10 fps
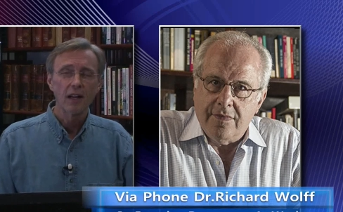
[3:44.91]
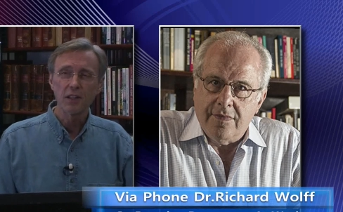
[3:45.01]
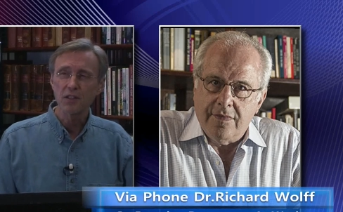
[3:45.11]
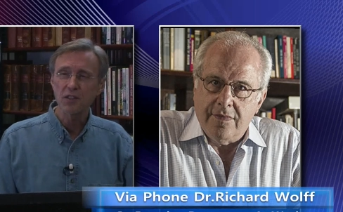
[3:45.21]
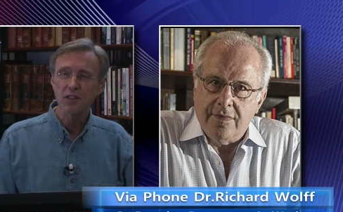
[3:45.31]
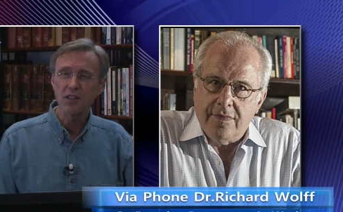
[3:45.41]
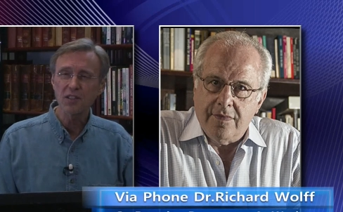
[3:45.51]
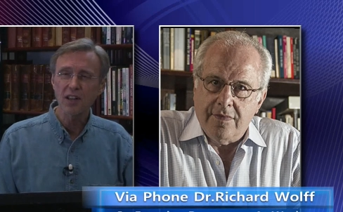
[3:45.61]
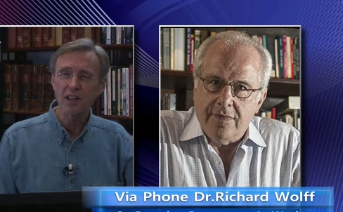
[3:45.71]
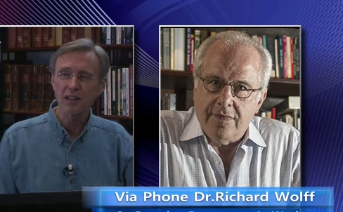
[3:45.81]
Speaker 1: Is
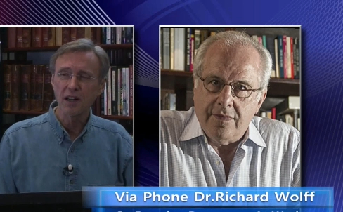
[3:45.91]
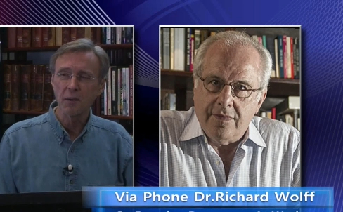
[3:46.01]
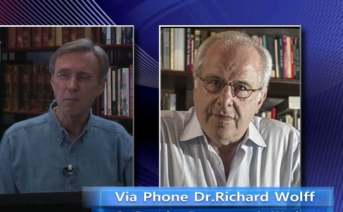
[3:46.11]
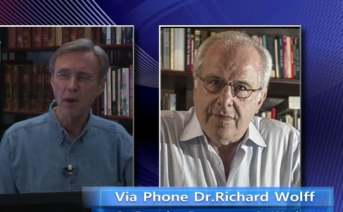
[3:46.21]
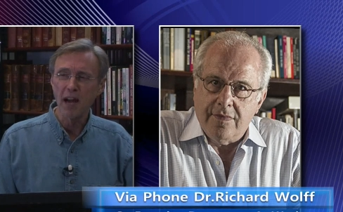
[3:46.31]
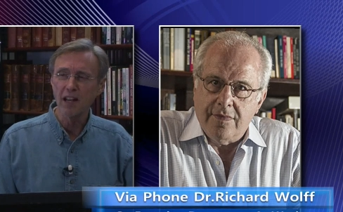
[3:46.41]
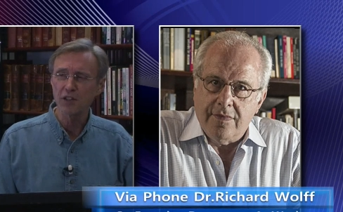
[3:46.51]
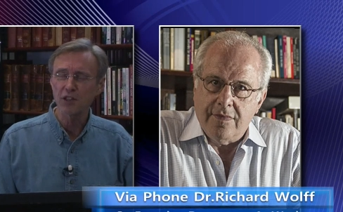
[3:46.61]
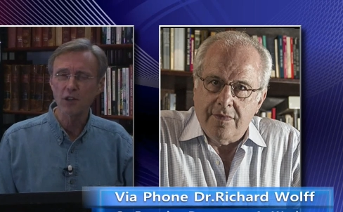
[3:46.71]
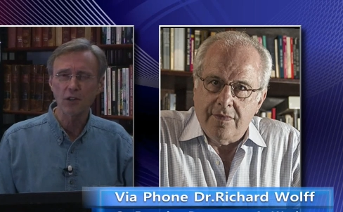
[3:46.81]
this a
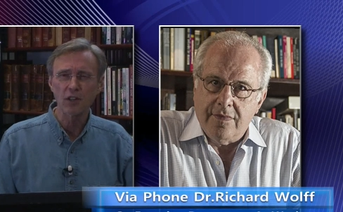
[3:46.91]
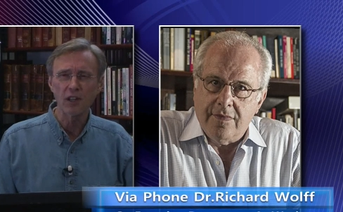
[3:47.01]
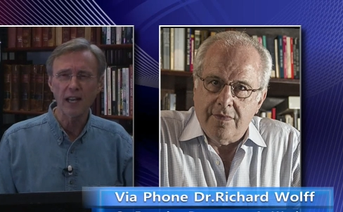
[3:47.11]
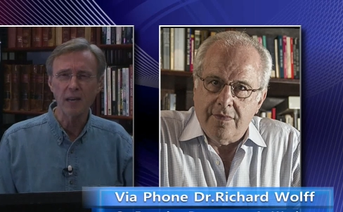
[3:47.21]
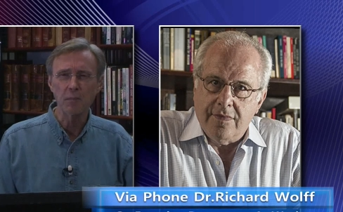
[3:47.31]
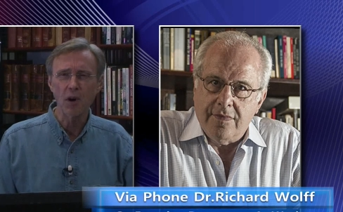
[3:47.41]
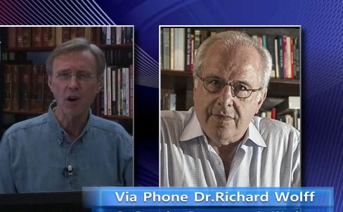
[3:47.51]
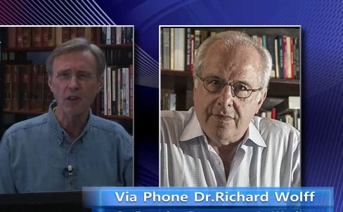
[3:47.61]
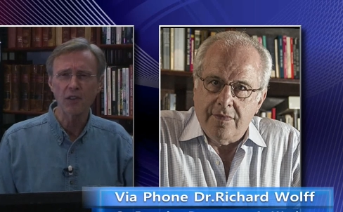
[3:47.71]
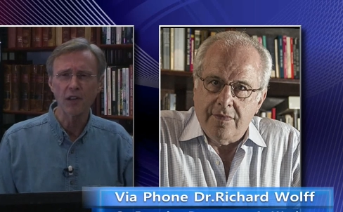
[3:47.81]
milestone or a
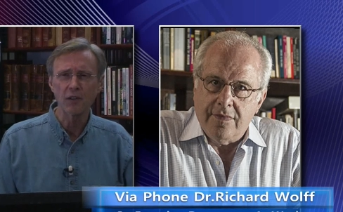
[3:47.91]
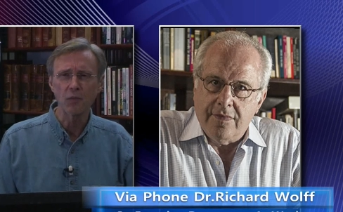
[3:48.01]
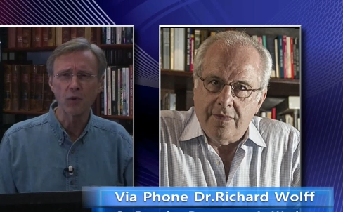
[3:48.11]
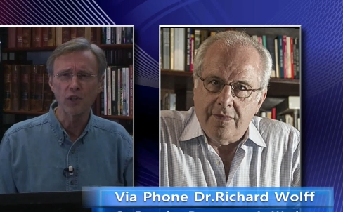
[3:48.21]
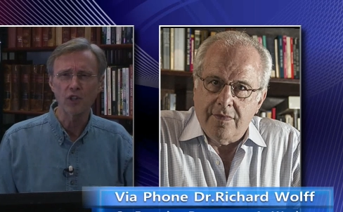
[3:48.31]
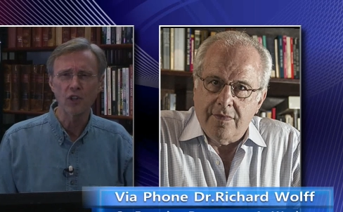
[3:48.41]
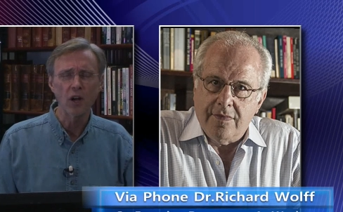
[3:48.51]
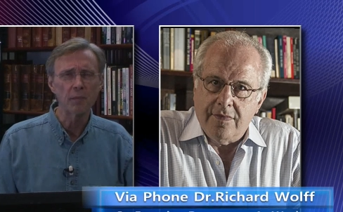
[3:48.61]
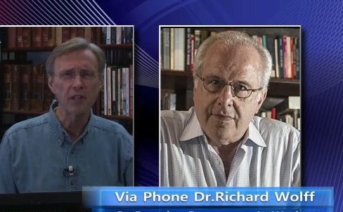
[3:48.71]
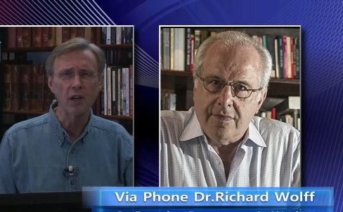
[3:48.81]
landmark that we should
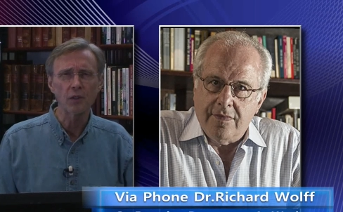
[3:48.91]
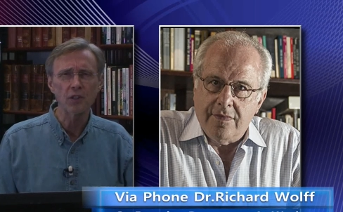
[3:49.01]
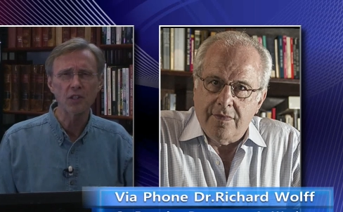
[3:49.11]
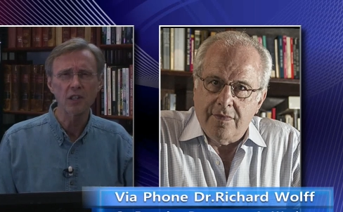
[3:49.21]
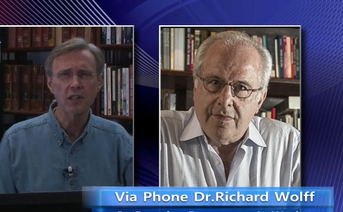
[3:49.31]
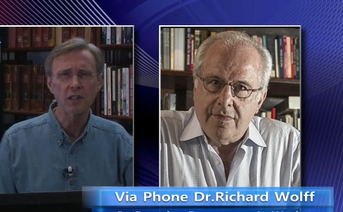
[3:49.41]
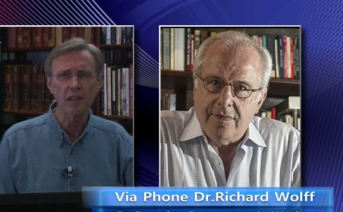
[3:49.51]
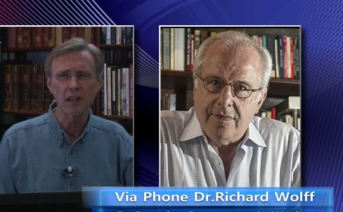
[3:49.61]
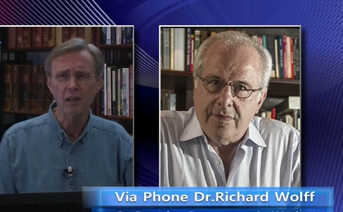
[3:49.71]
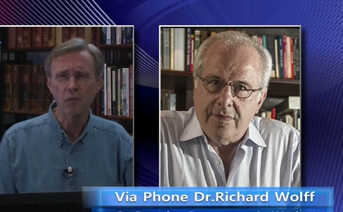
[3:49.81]
all be noticing?
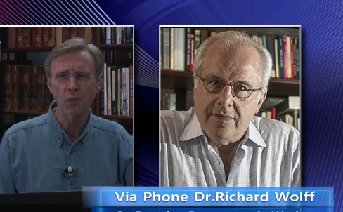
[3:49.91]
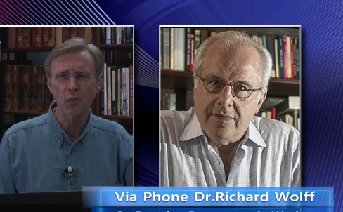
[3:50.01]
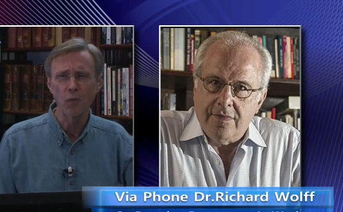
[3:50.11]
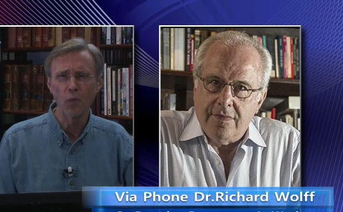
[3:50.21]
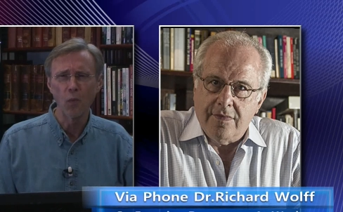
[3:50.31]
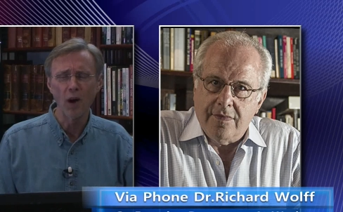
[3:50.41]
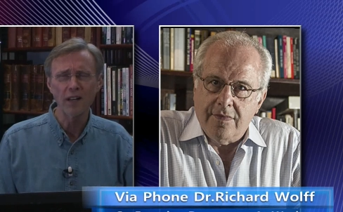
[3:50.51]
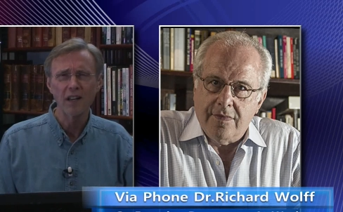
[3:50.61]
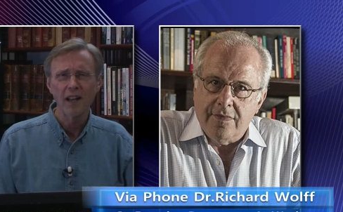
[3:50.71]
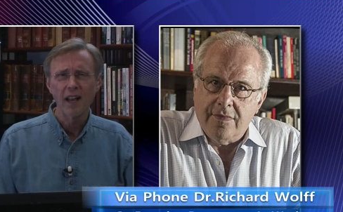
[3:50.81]

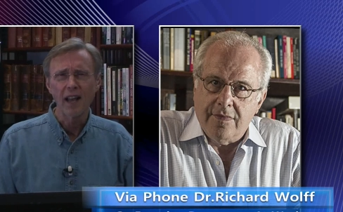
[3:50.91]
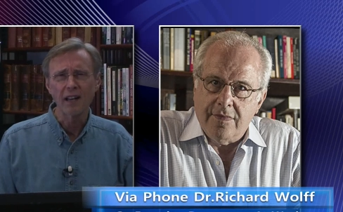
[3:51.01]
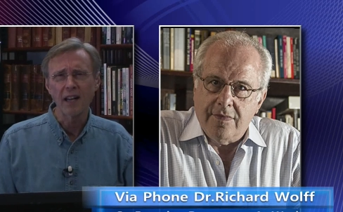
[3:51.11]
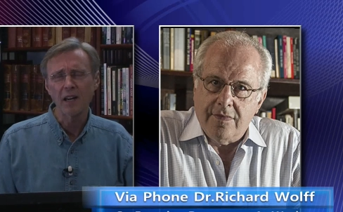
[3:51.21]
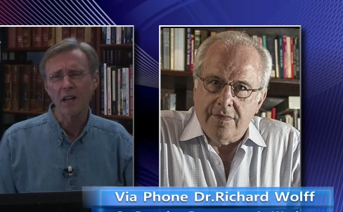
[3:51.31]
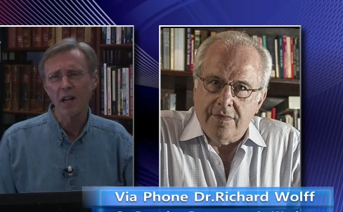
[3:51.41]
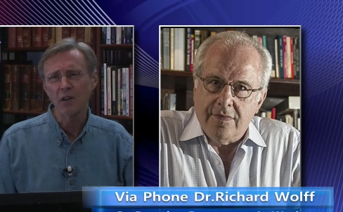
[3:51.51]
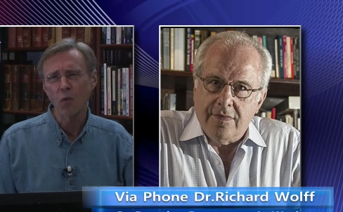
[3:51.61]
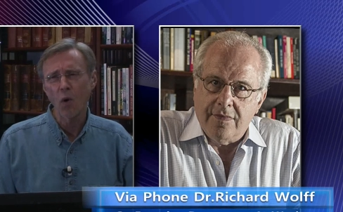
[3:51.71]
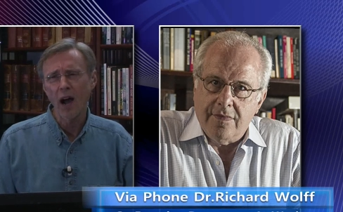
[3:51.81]
What and
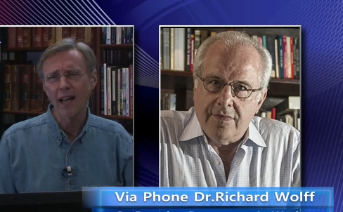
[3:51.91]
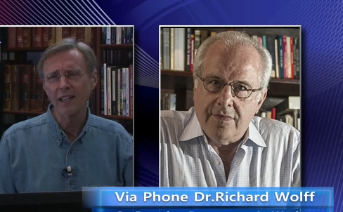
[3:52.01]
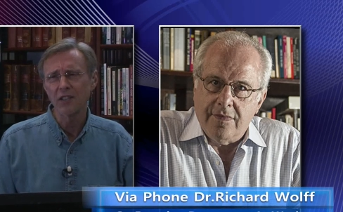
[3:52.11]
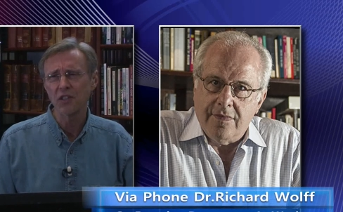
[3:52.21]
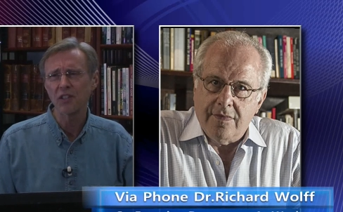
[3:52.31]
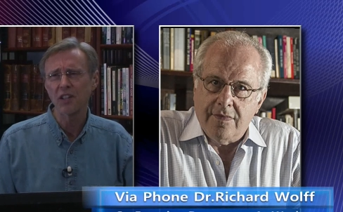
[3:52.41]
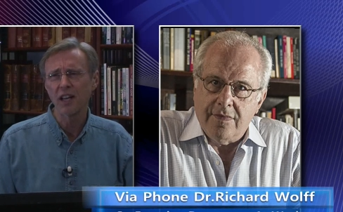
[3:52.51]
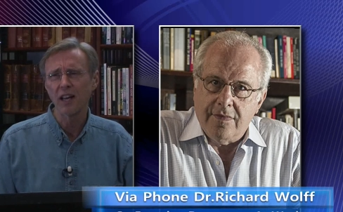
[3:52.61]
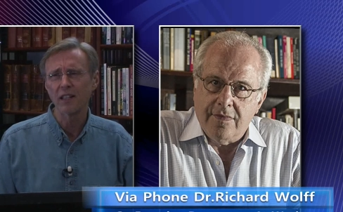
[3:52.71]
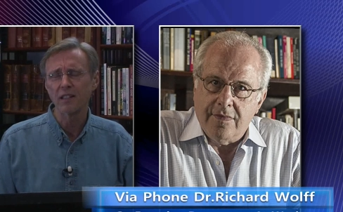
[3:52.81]
why is it
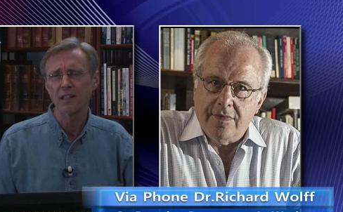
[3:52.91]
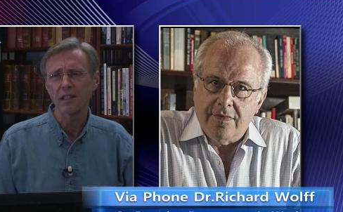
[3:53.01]
that